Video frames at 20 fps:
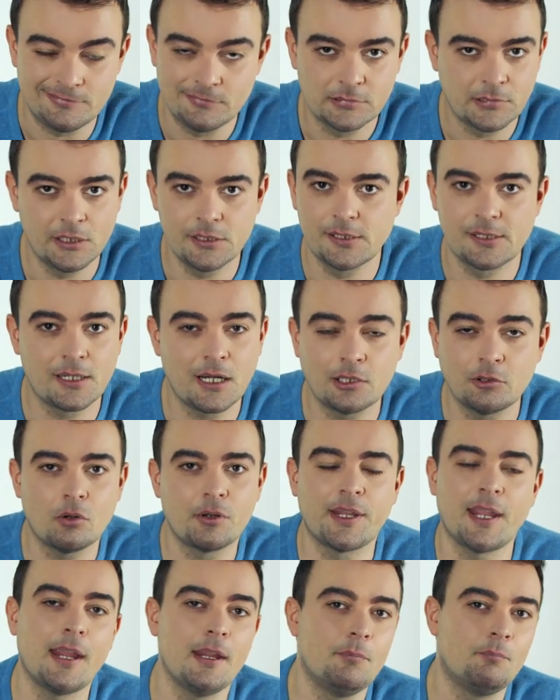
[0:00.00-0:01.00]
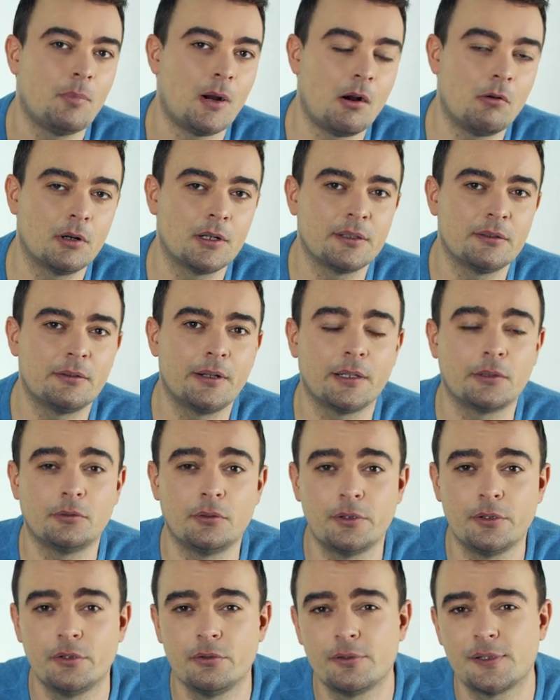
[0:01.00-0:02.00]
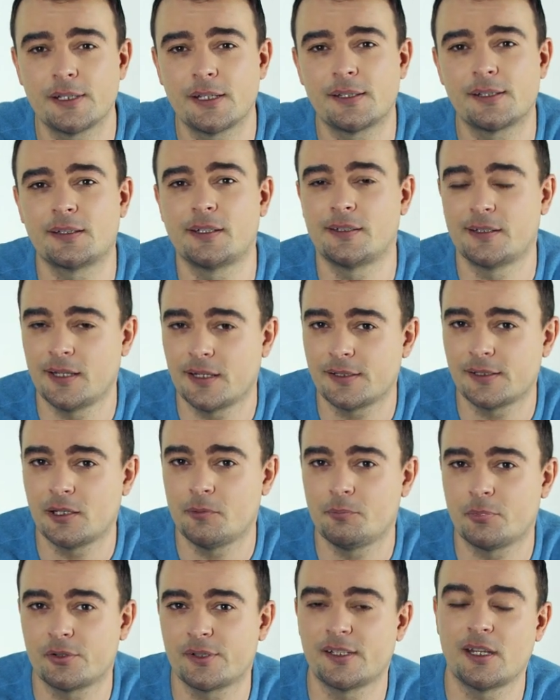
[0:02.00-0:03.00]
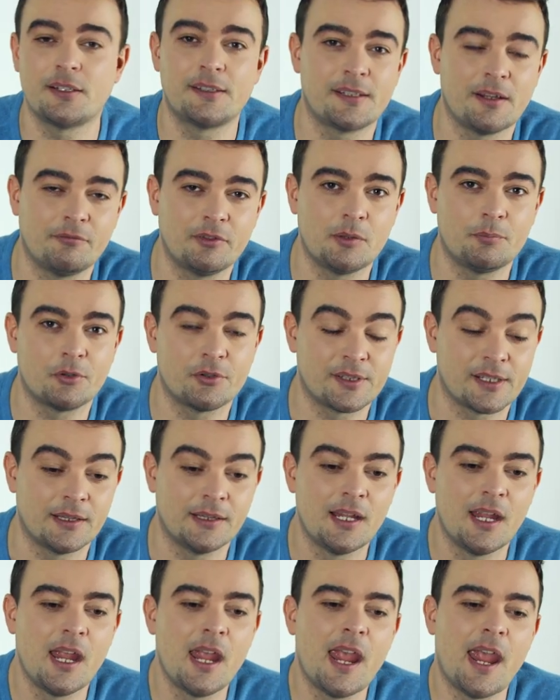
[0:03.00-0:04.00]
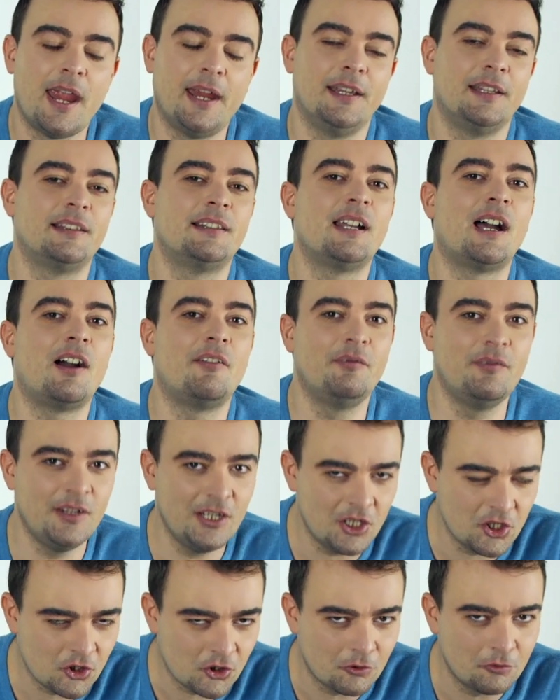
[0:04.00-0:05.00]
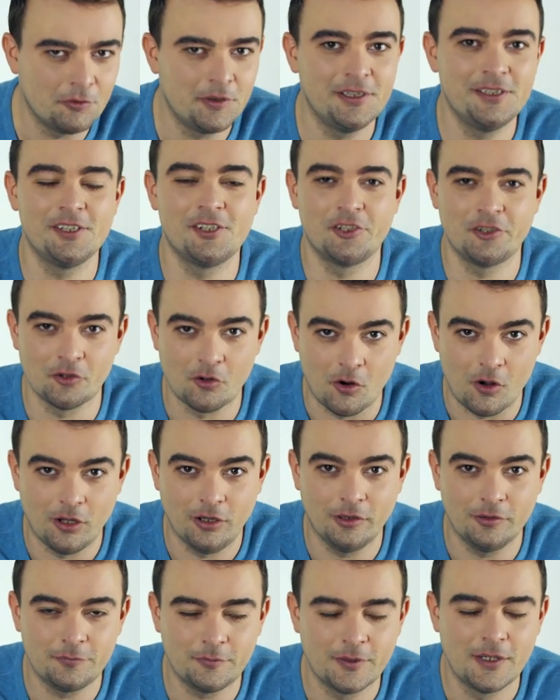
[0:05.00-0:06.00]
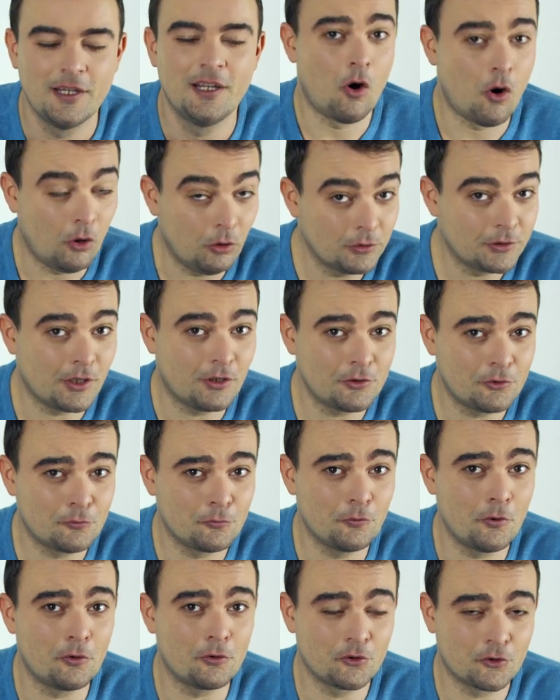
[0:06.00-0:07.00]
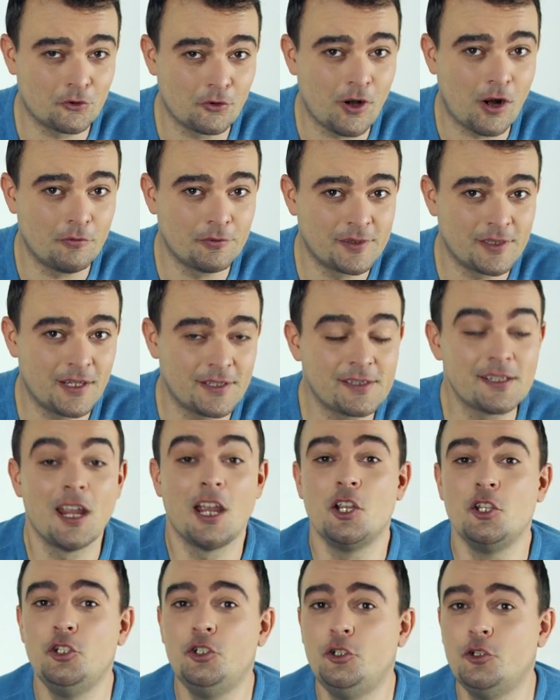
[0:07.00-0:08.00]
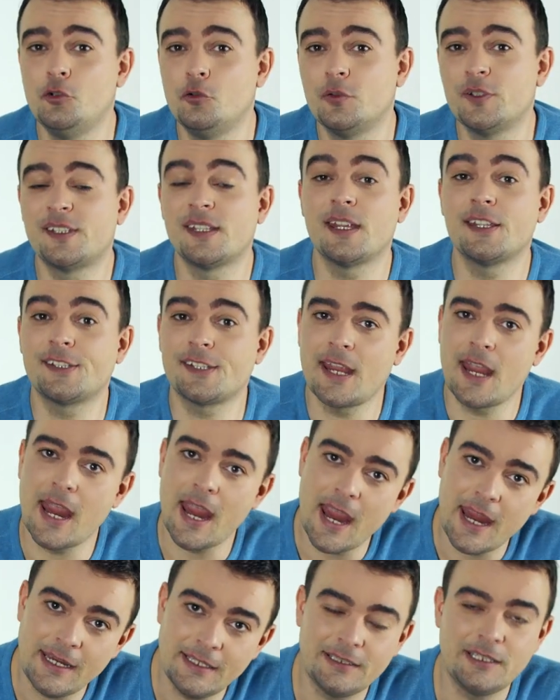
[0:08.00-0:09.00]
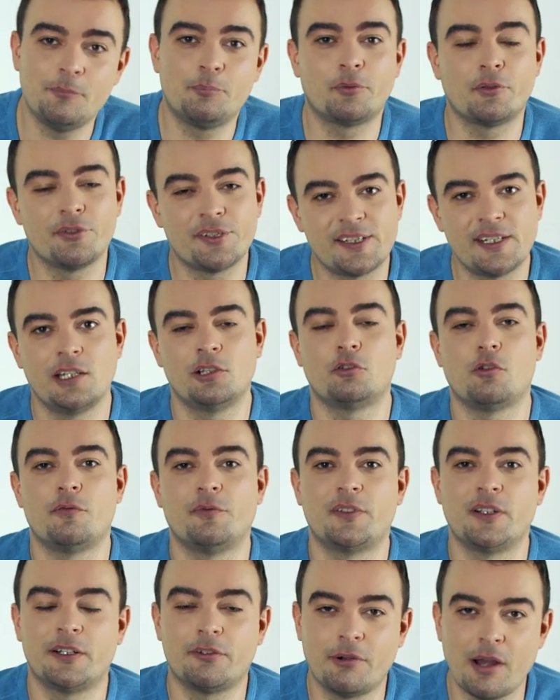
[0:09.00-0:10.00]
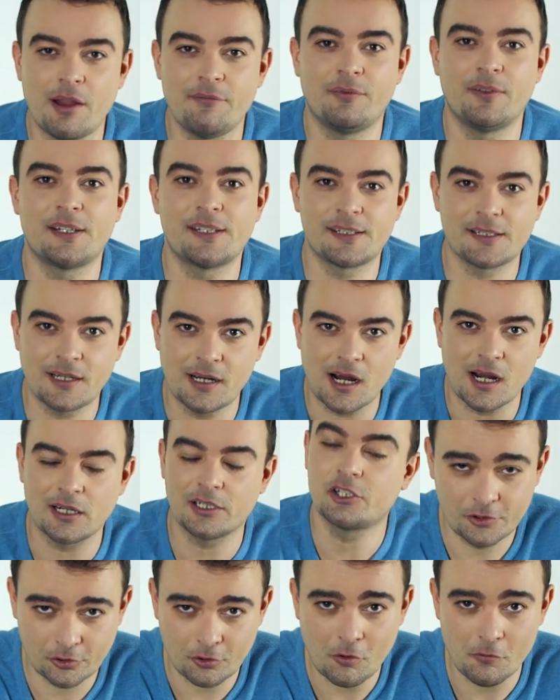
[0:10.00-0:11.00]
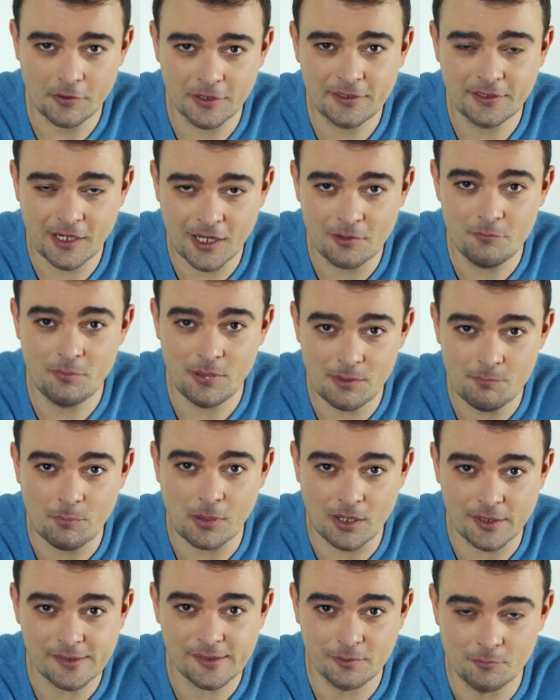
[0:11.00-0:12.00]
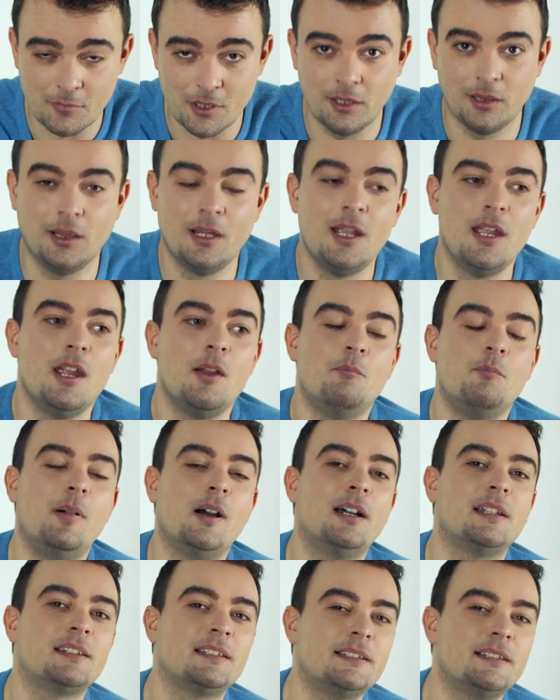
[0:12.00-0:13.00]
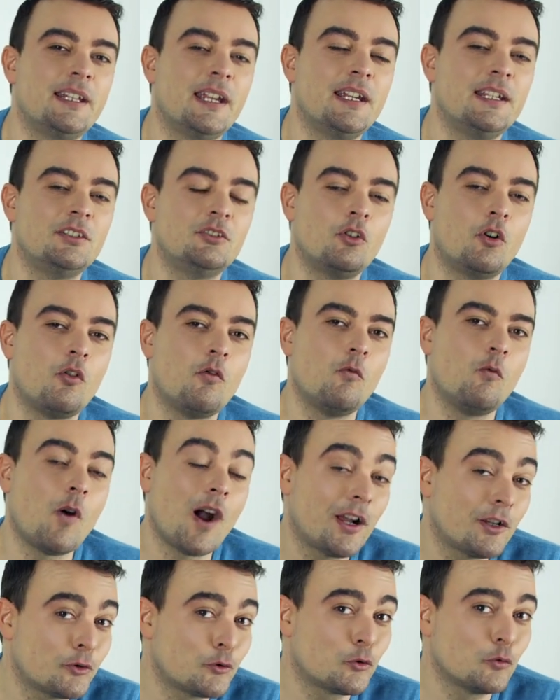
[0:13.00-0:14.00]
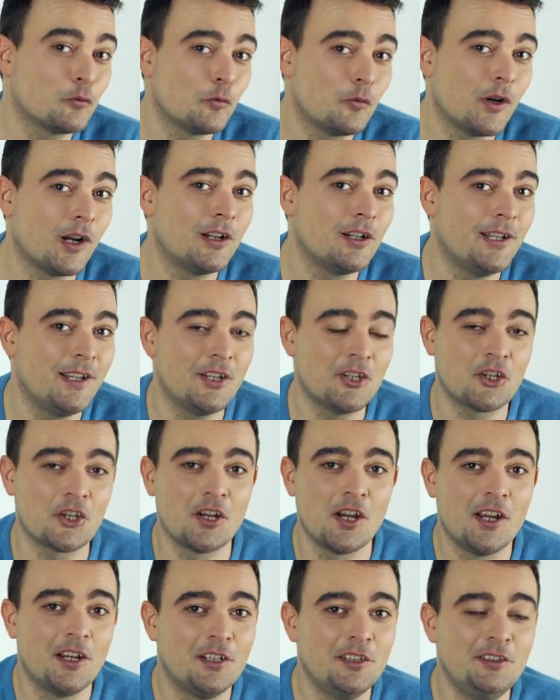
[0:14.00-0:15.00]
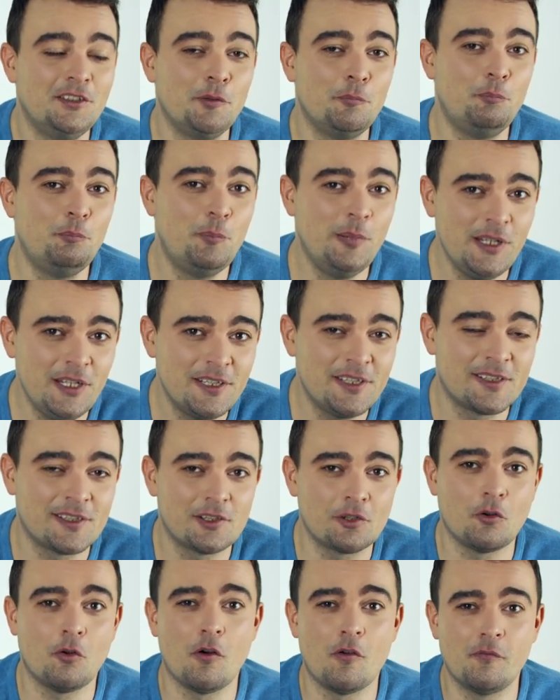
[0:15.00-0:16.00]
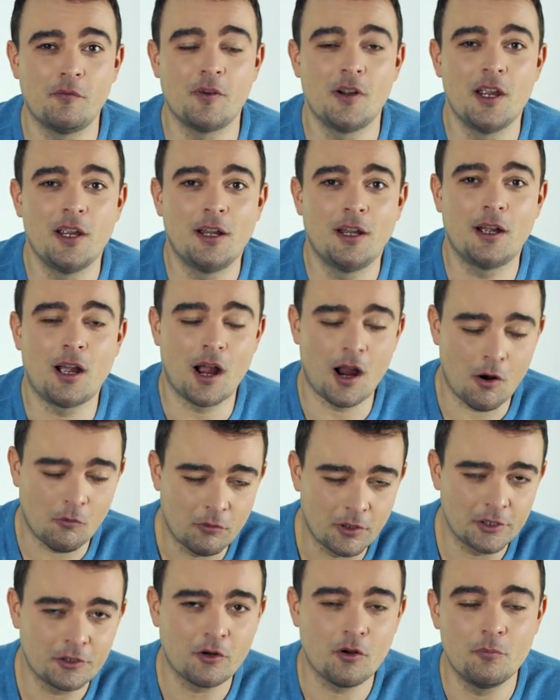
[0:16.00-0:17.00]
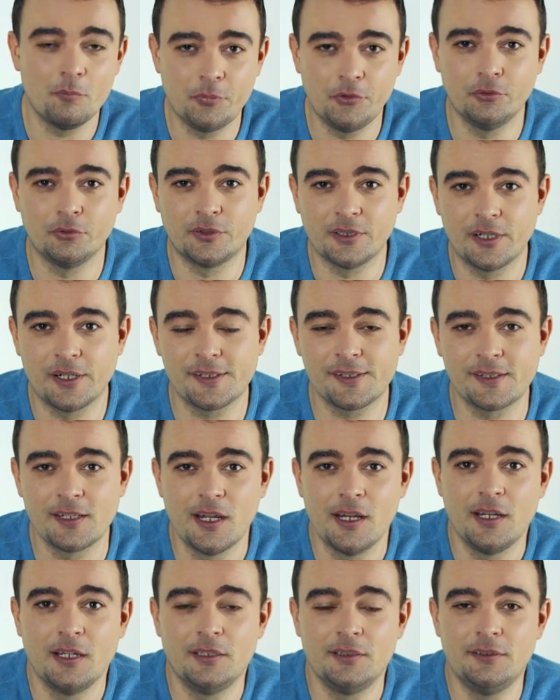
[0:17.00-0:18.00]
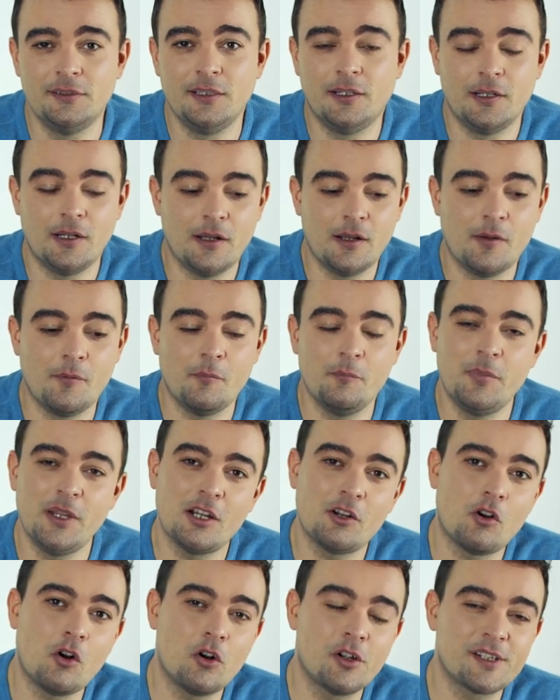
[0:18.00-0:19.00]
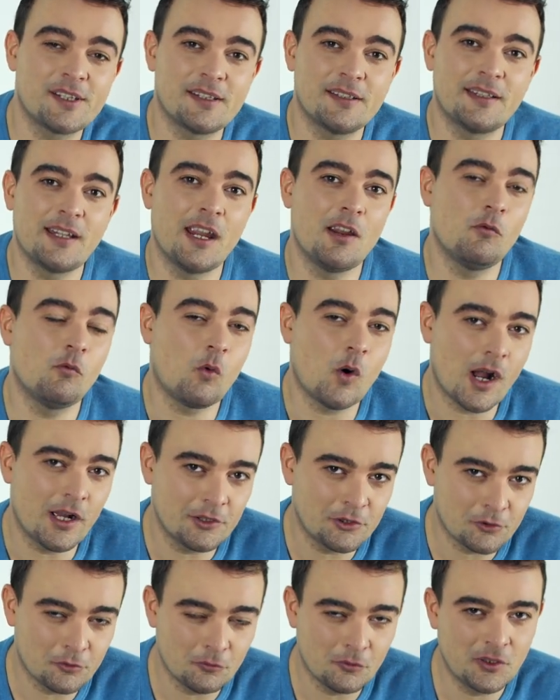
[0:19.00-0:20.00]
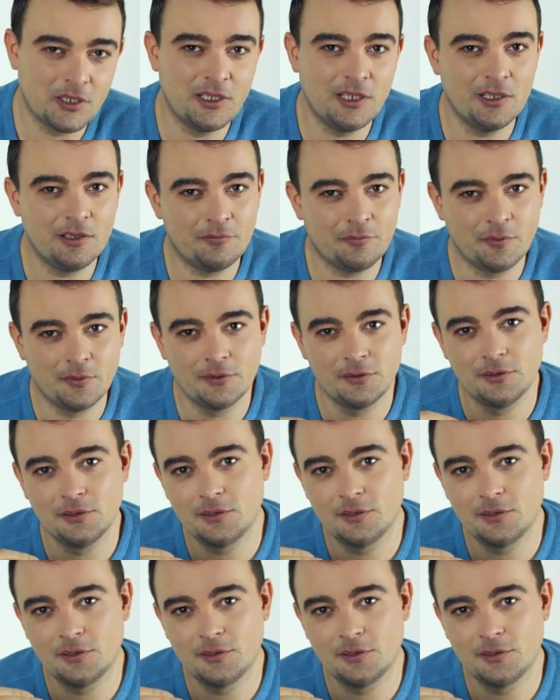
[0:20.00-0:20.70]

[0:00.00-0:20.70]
it's not okay. Powwerdirector uses 16%, 70%, and DaVinci Resolve, hold on to your trousers, uses 80% of the graphics card. So it can be possible, but they don't want to unleash the beasts of our computers because they want to give,